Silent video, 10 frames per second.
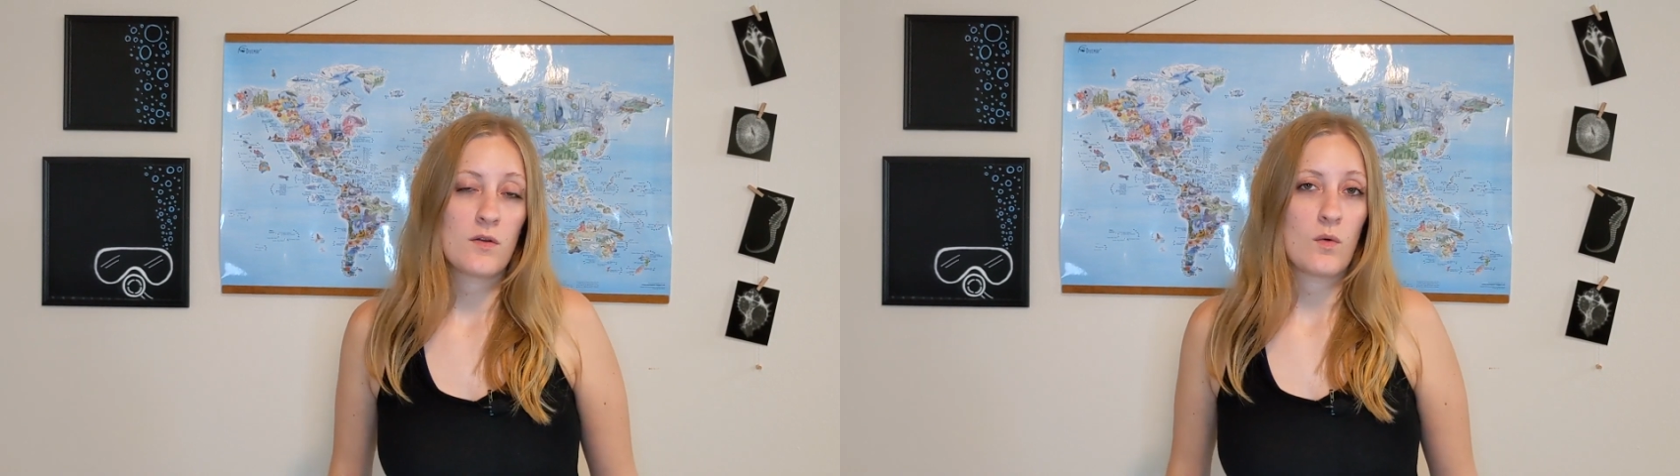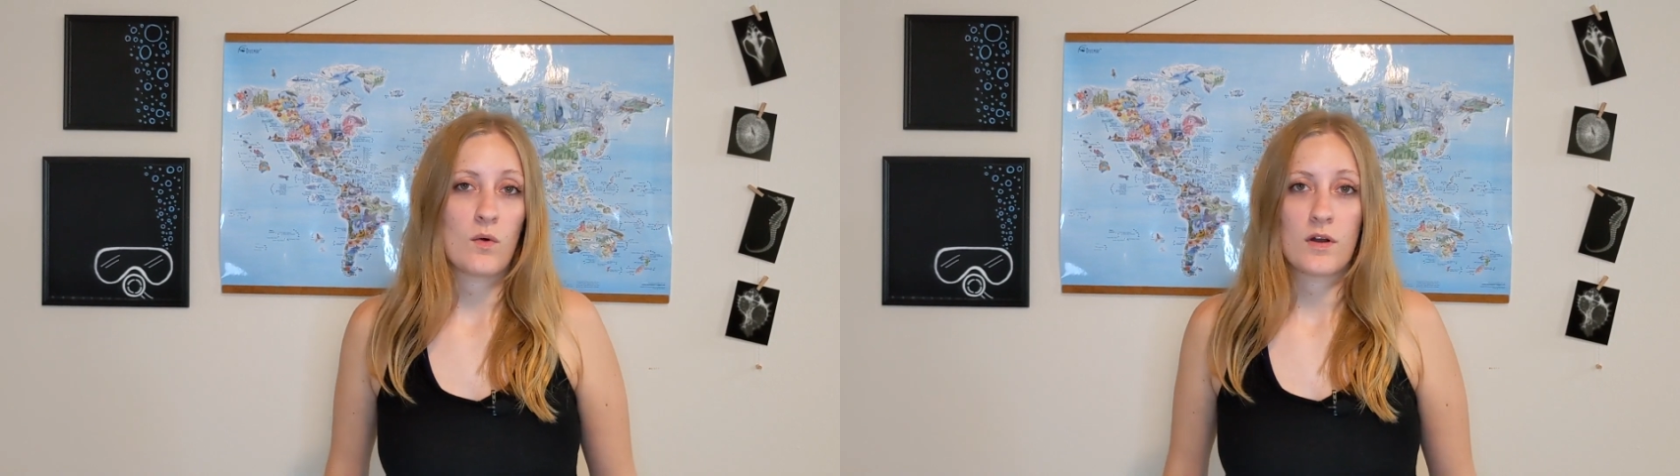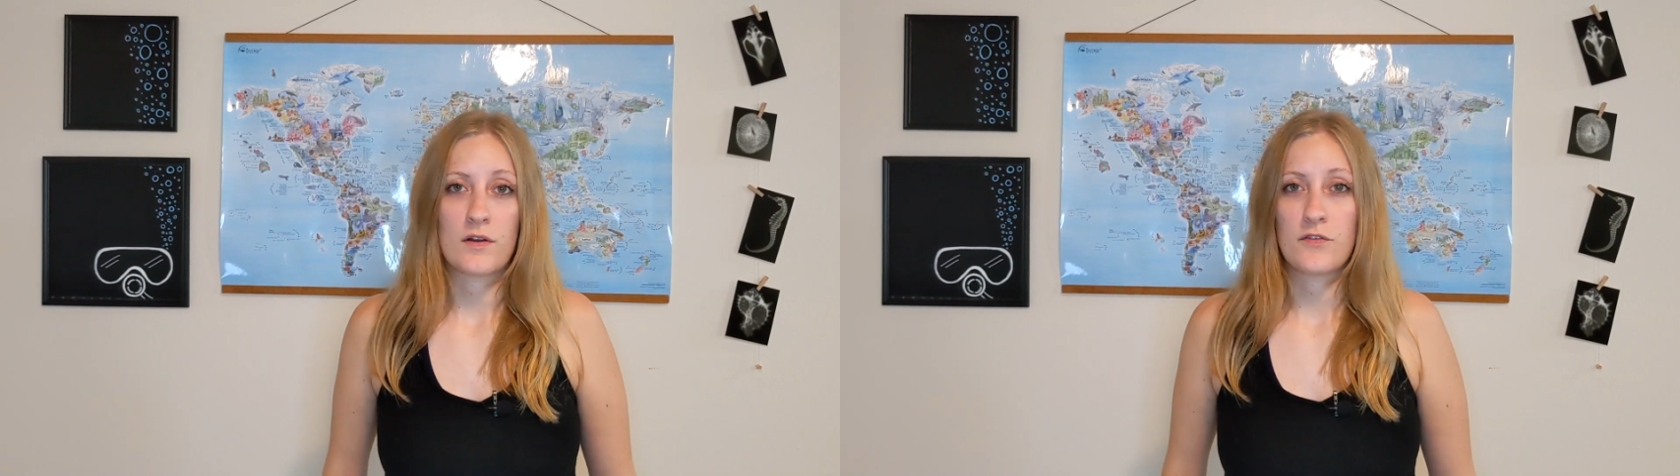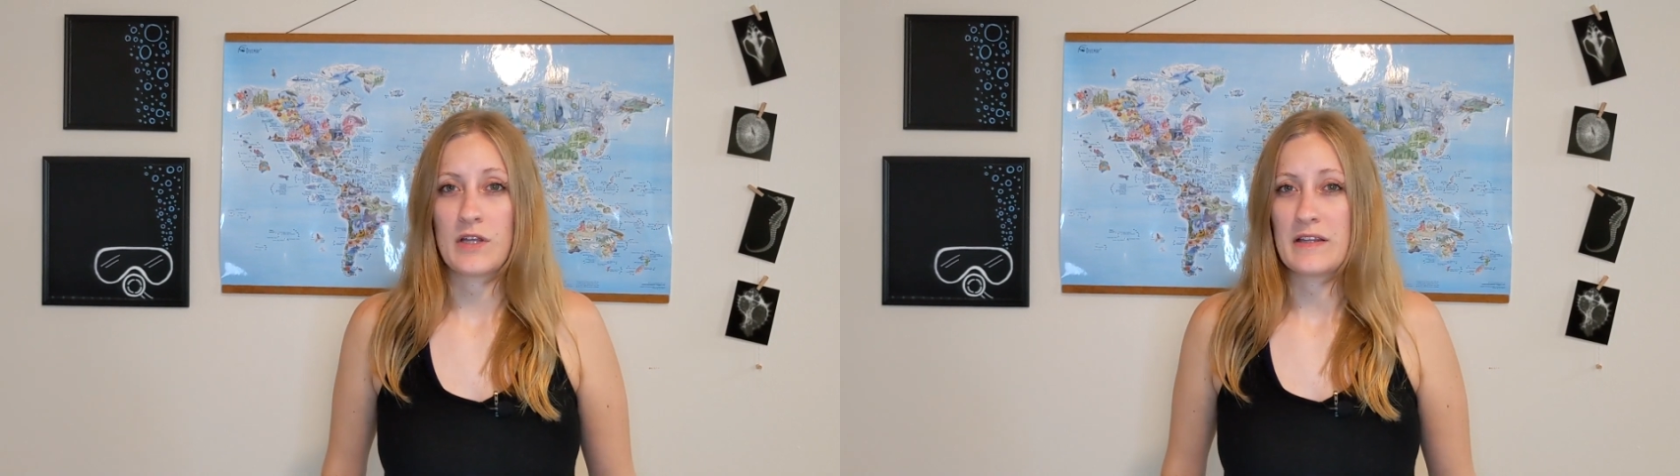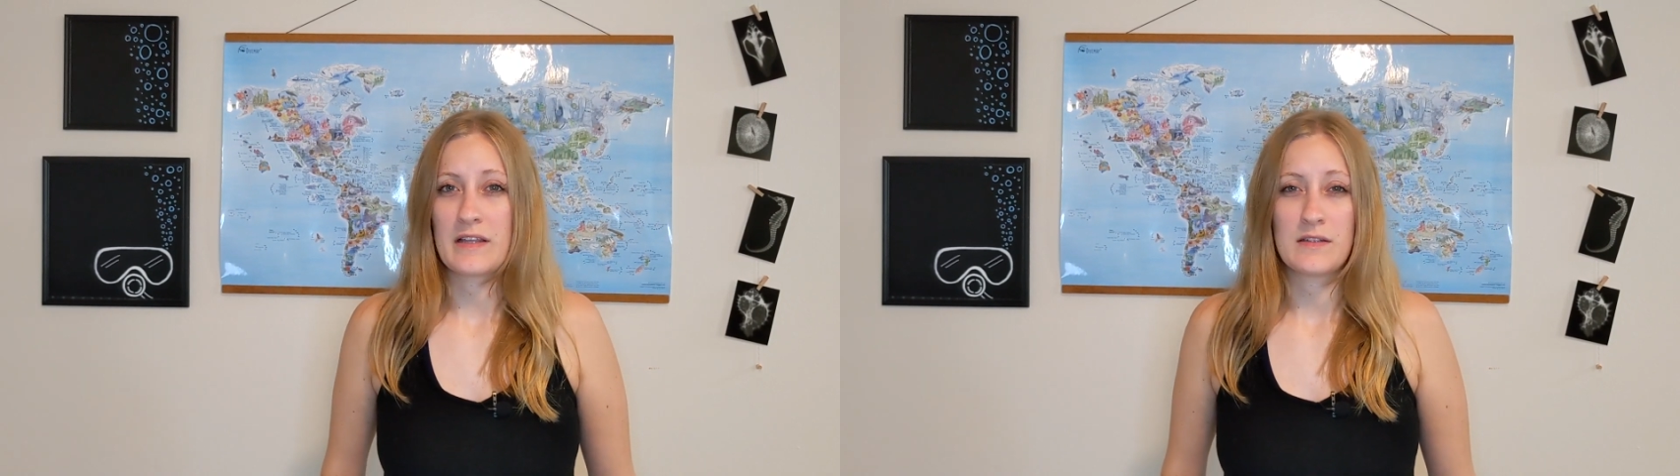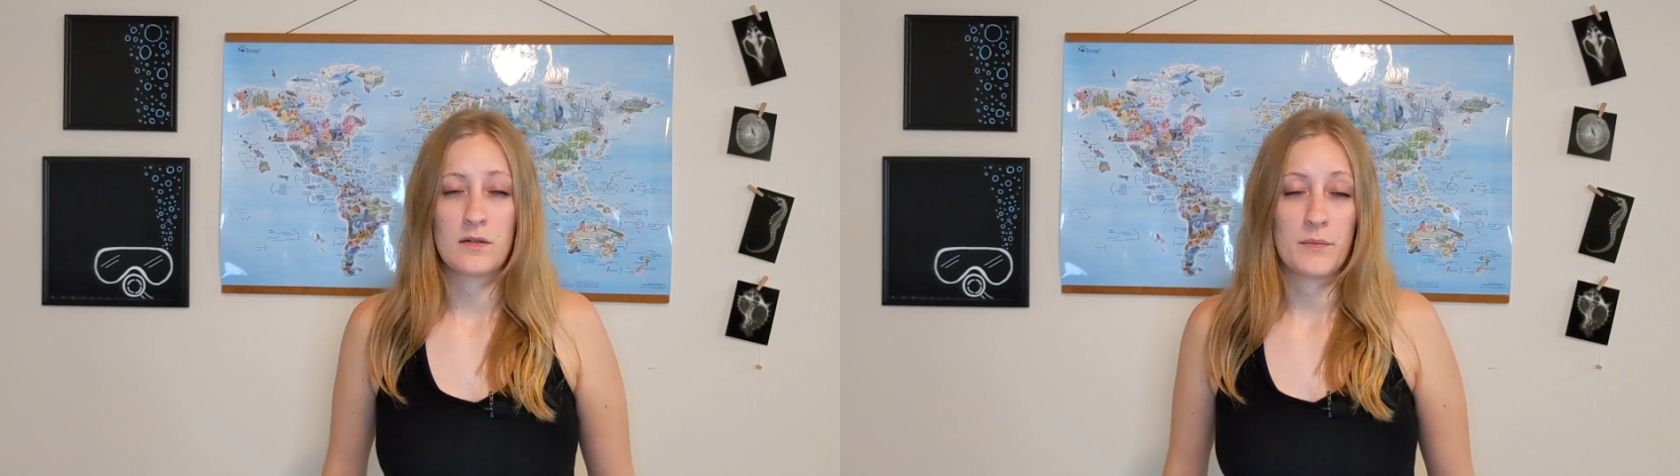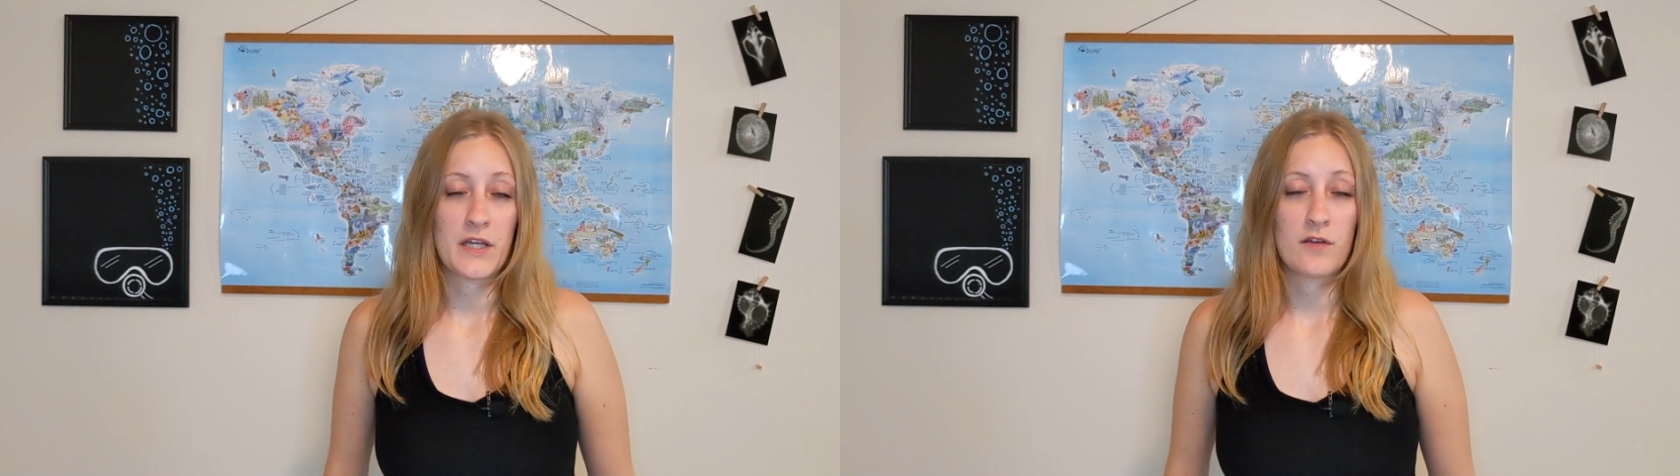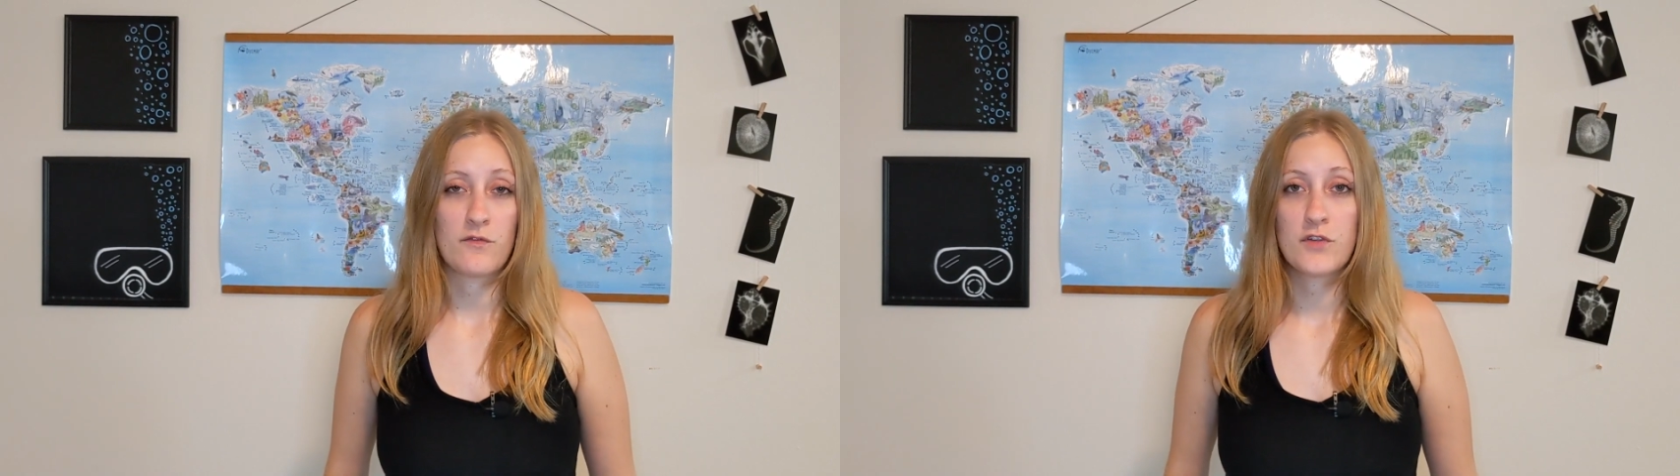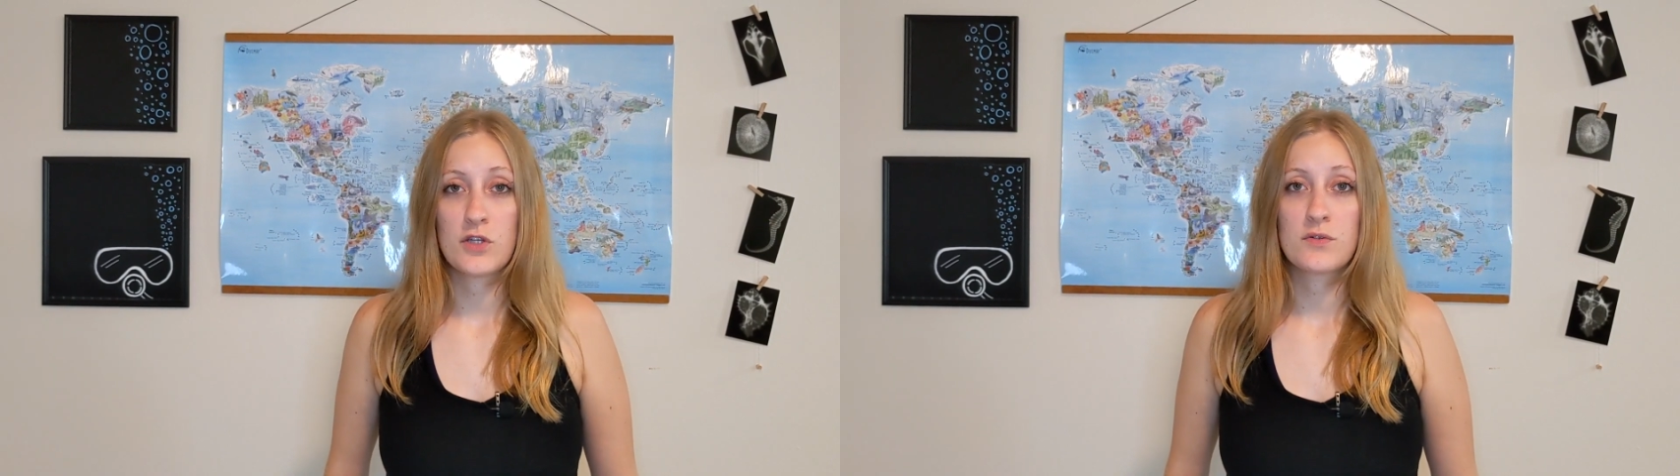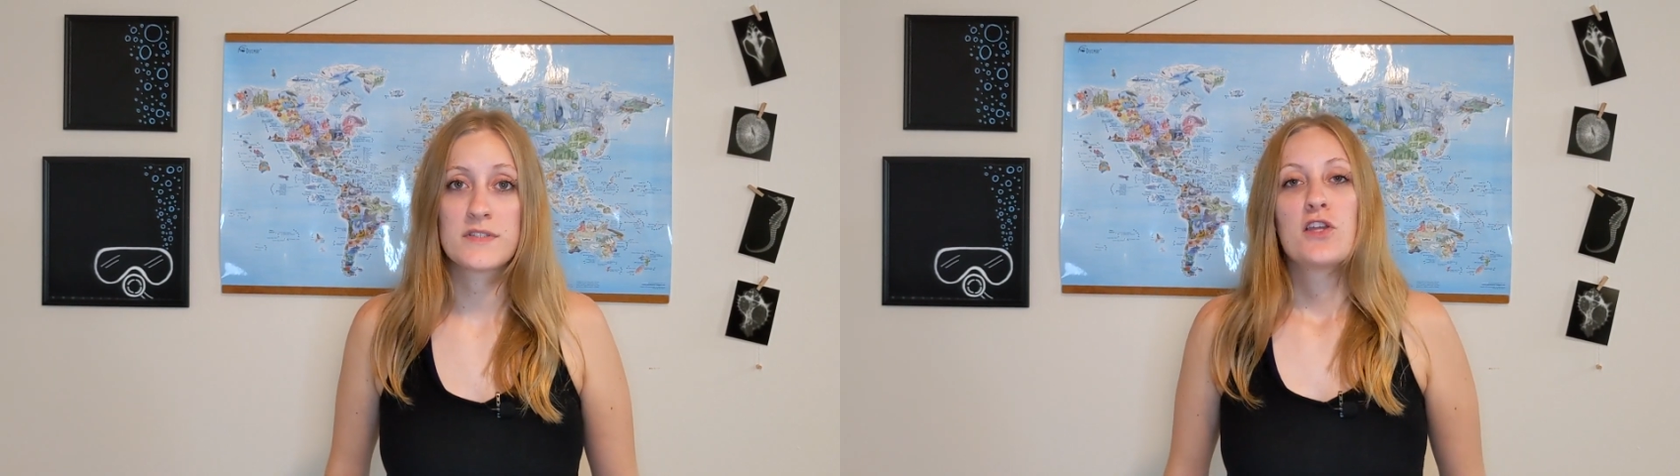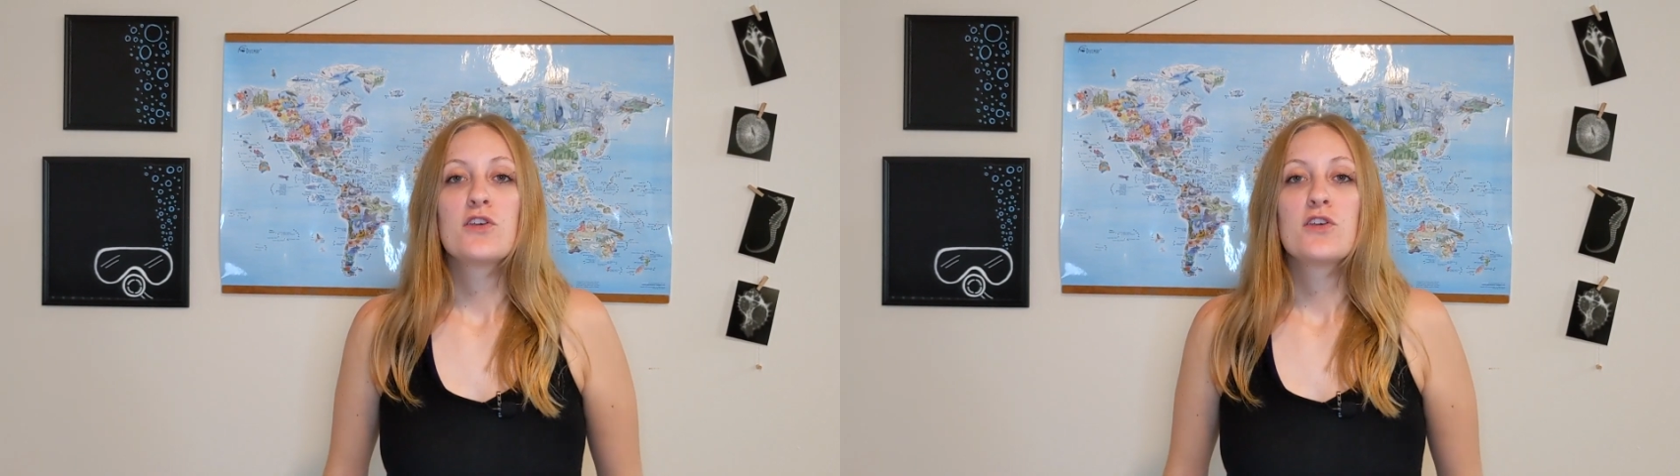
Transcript: or feeling a little bit confused,